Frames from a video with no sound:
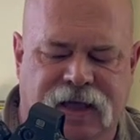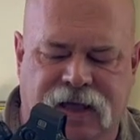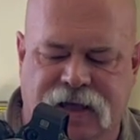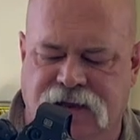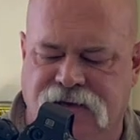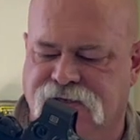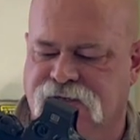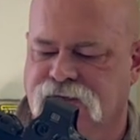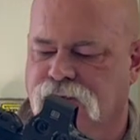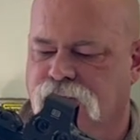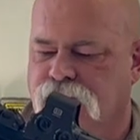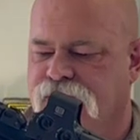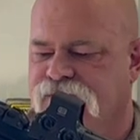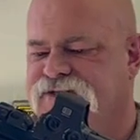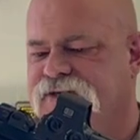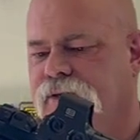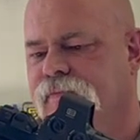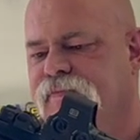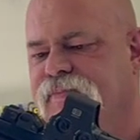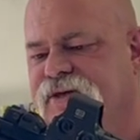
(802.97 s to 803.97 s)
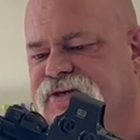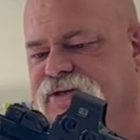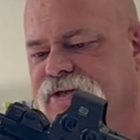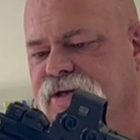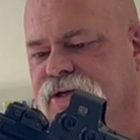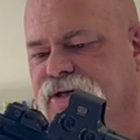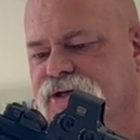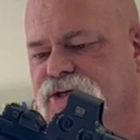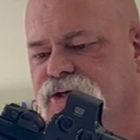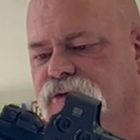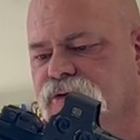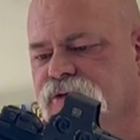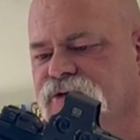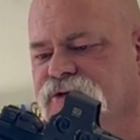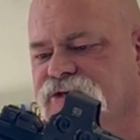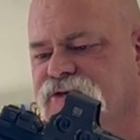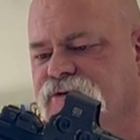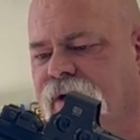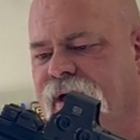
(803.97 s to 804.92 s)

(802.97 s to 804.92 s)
and deal with some piston issues